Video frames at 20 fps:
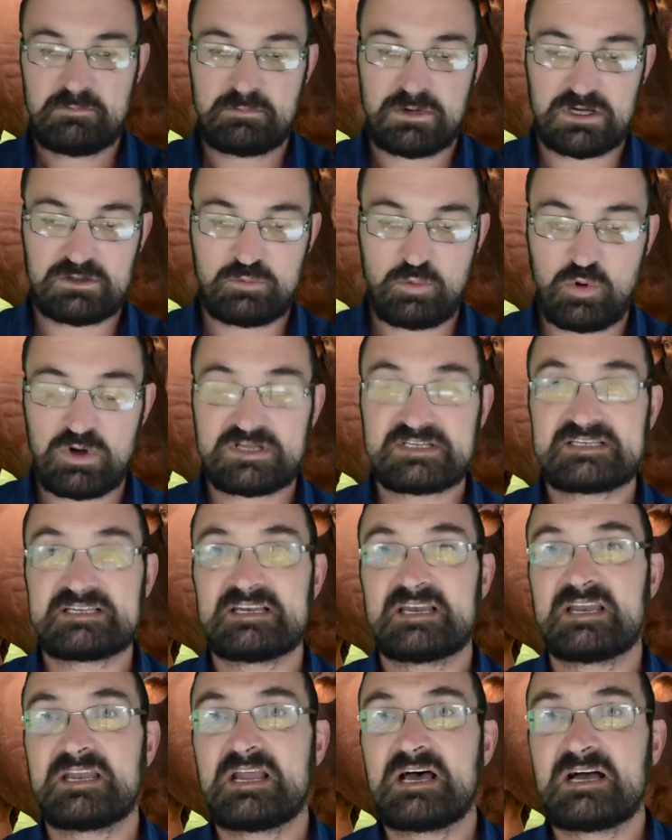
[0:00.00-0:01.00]
But
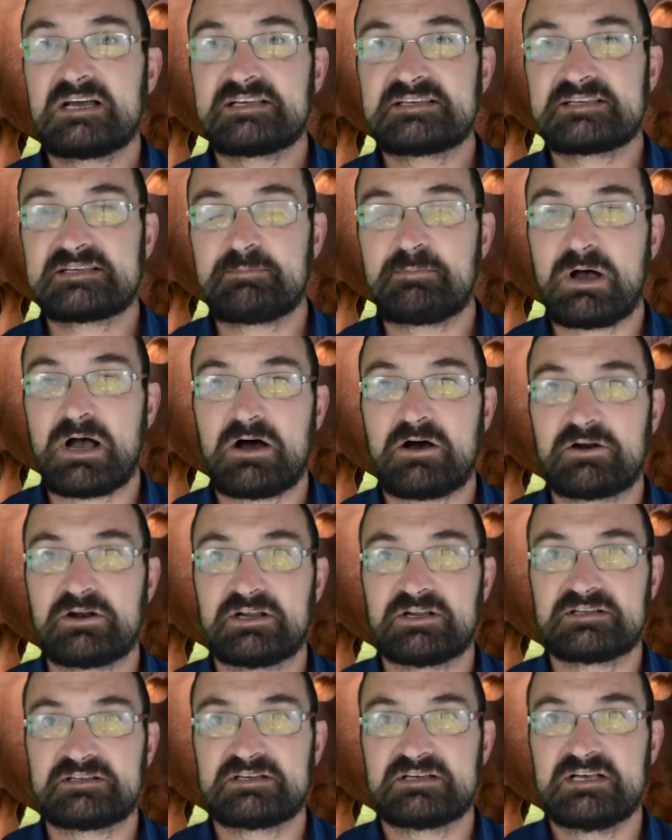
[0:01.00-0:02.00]
what's nice about
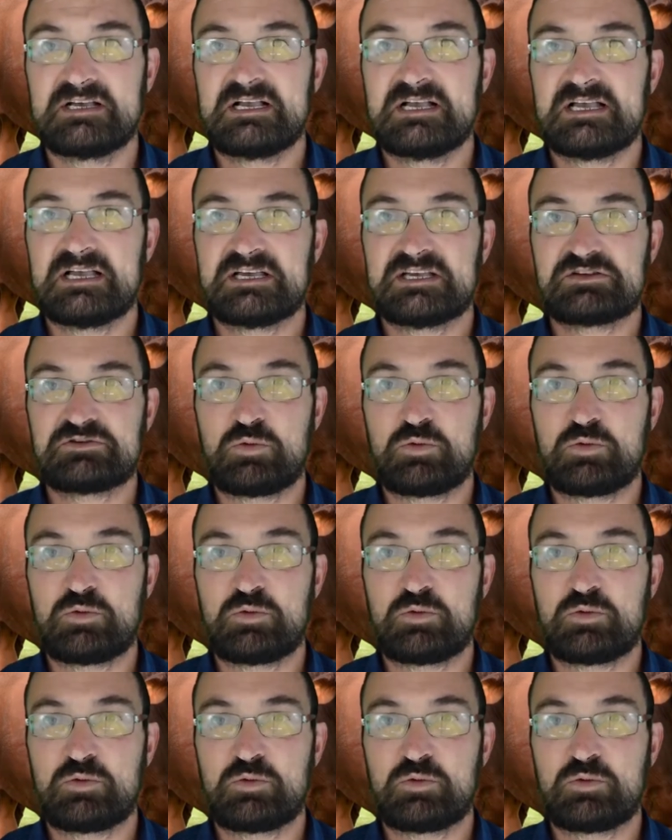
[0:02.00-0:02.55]
it is